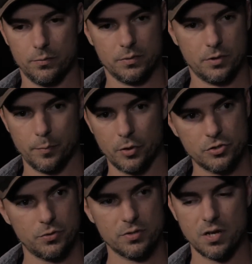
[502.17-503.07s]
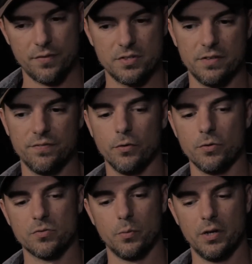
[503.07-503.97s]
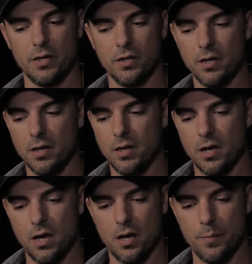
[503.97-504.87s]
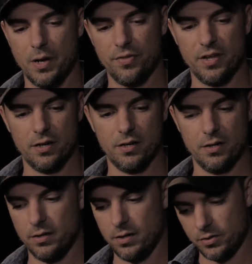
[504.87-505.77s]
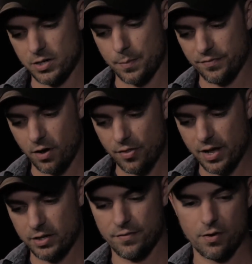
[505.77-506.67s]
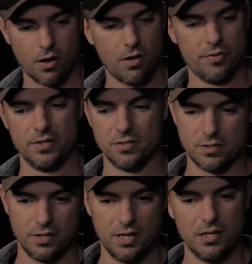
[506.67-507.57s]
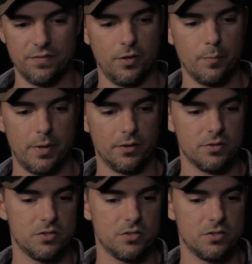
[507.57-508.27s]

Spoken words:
commercial stuff's in full swing. And then on top of all that, you have all these indie filmmakers